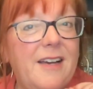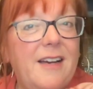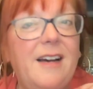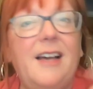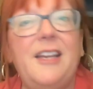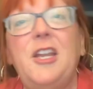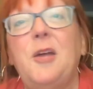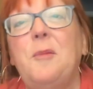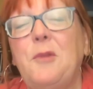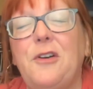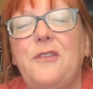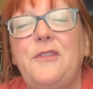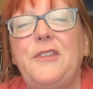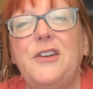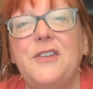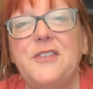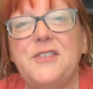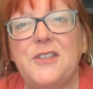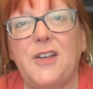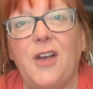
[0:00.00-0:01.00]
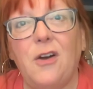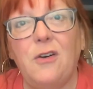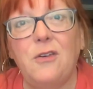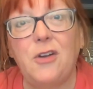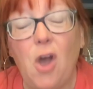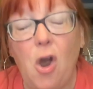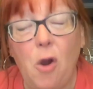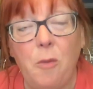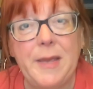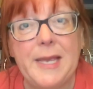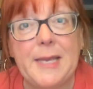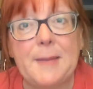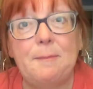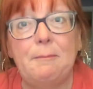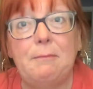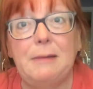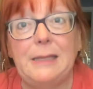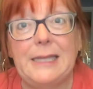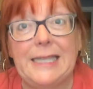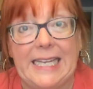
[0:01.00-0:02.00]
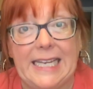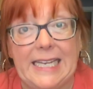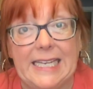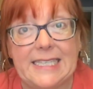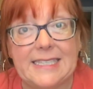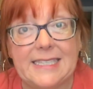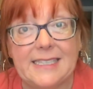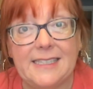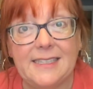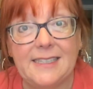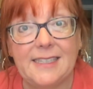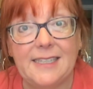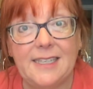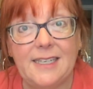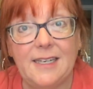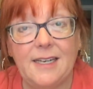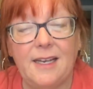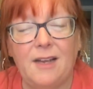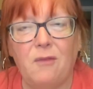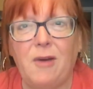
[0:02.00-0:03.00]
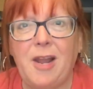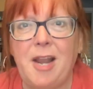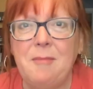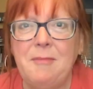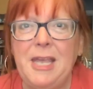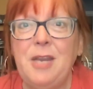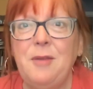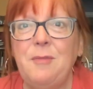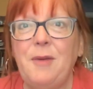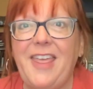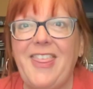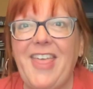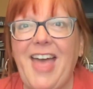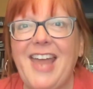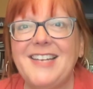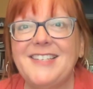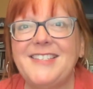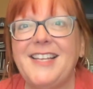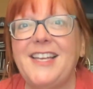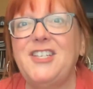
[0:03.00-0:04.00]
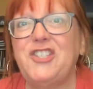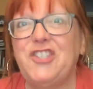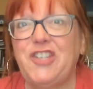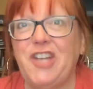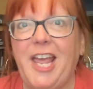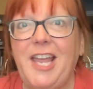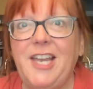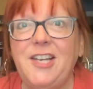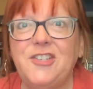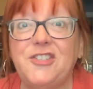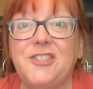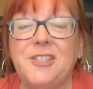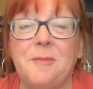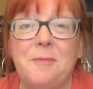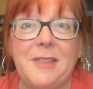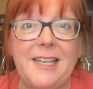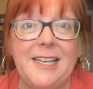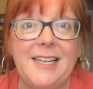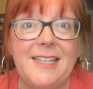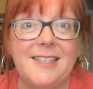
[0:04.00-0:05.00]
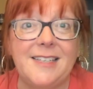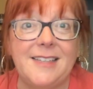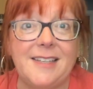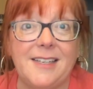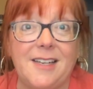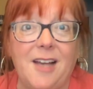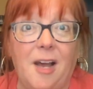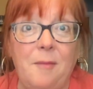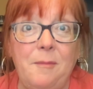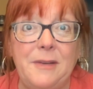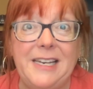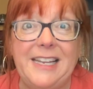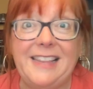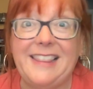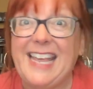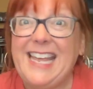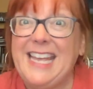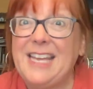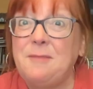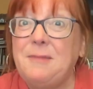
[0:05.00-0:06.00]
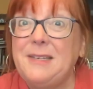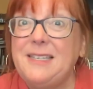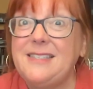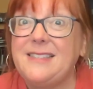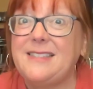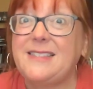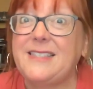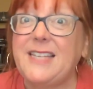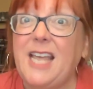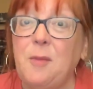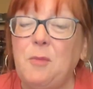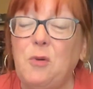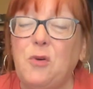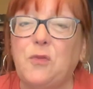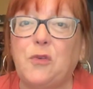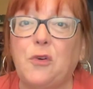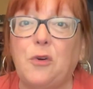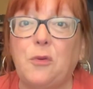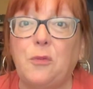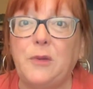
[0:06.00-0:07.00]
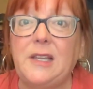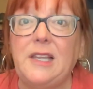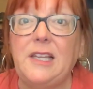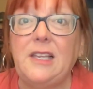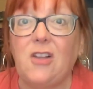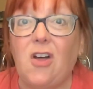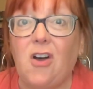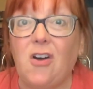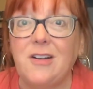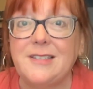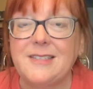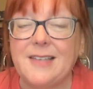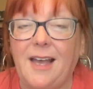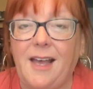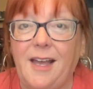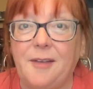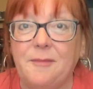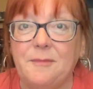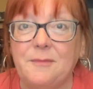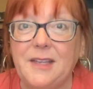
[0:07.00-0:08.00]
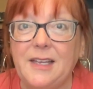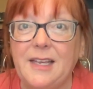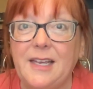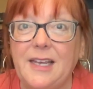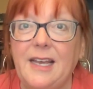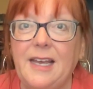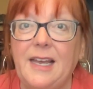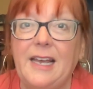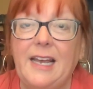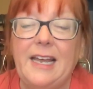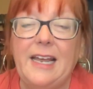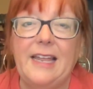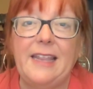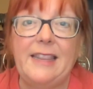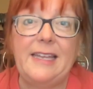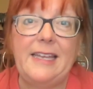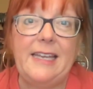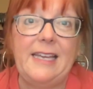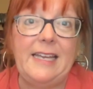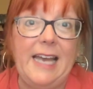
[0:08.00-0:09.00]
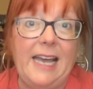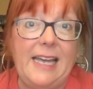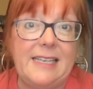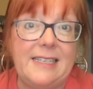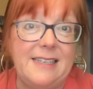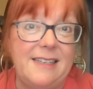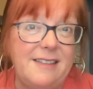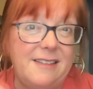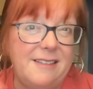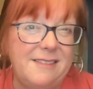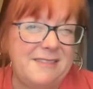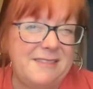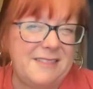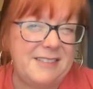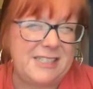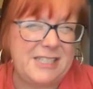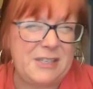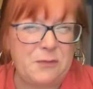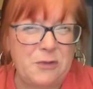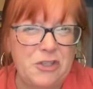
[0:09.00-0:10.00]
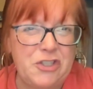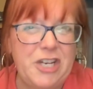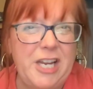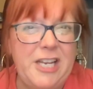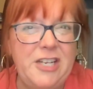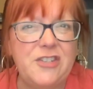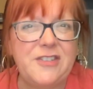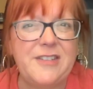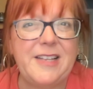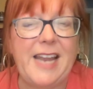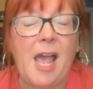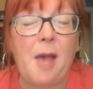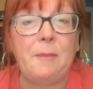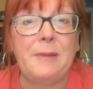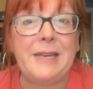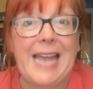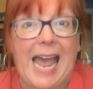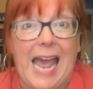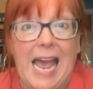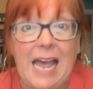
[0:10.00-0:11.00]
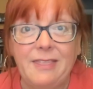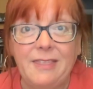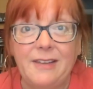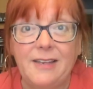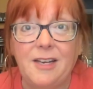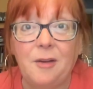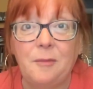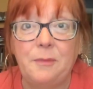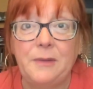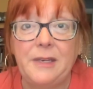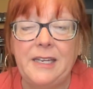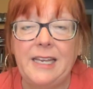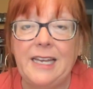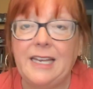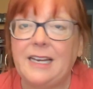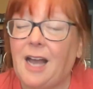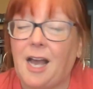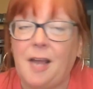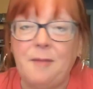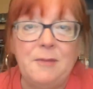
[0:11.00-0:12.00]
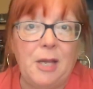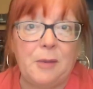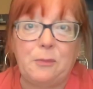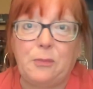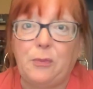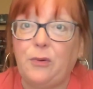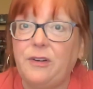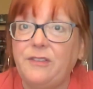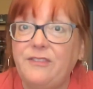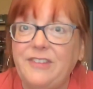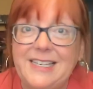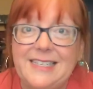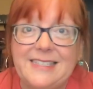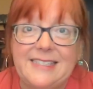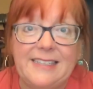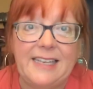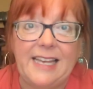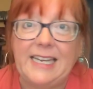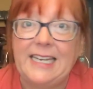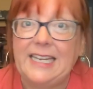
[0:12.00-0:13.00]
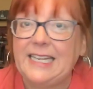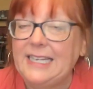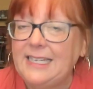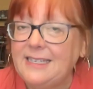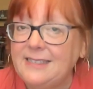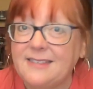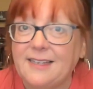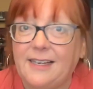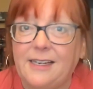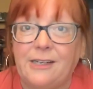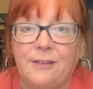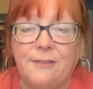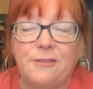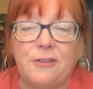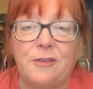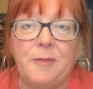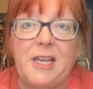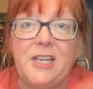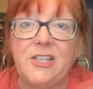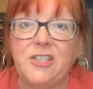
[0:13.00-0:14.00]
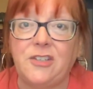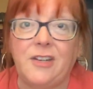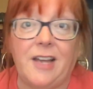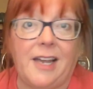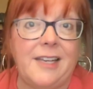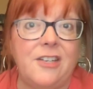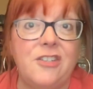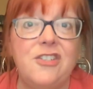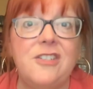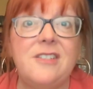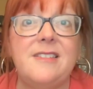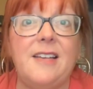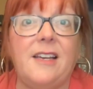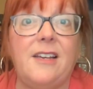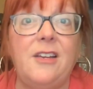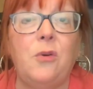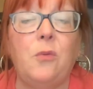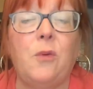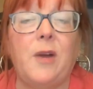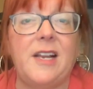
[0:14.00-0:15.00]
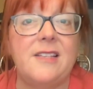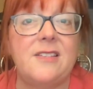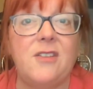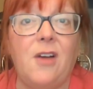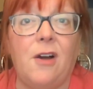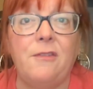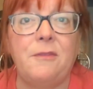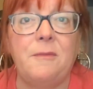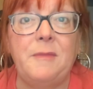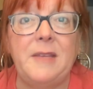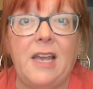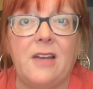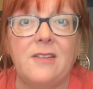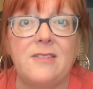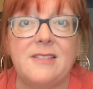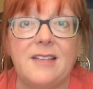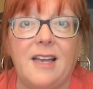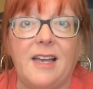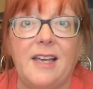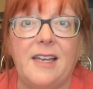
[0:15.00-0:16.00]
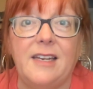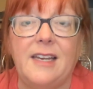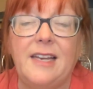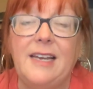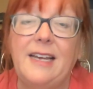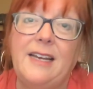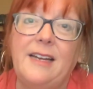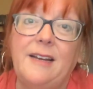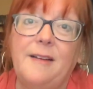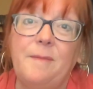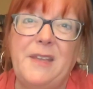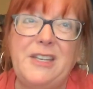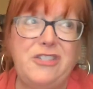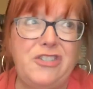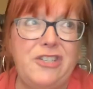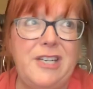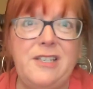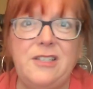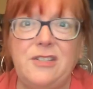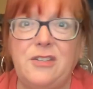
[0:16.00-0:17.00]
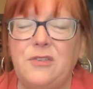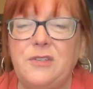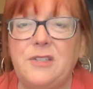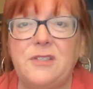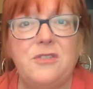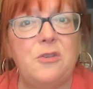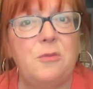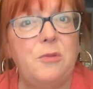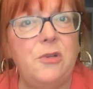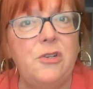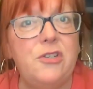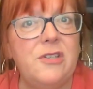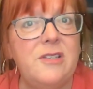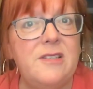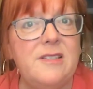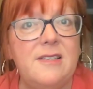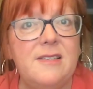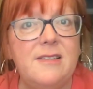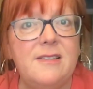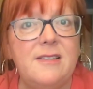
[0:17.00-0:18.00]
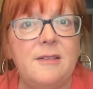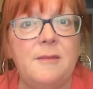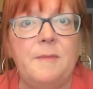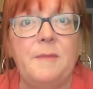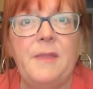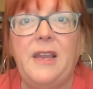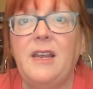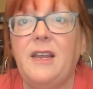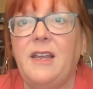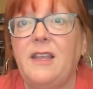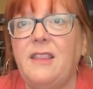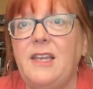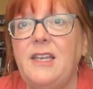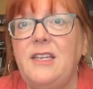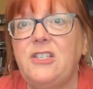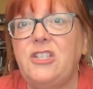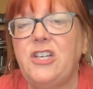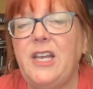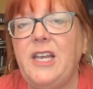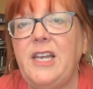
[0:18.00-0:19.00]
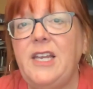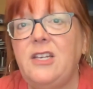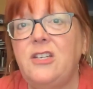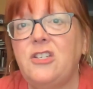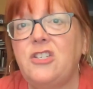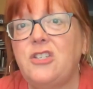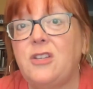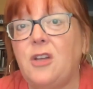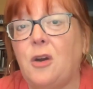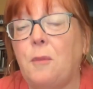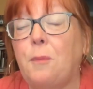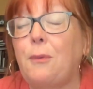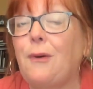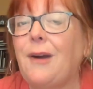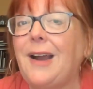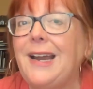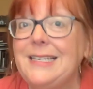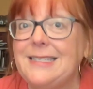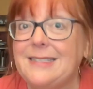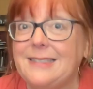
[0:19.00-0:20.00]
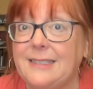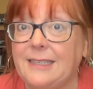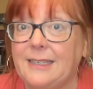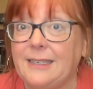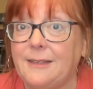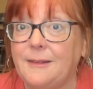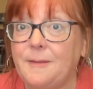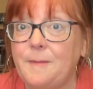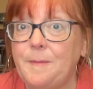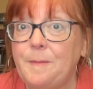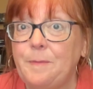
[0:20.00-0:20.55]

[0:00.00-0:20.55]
A number of years ago, Copic blinked. What I mean by that is they changed some things at the company. They had been stable for a really long time. They had different changes that happened at the company, and I'm not privy to any insider information. I can just tell you what I saw from the outside. They changed their distribution system. They changed their pricing.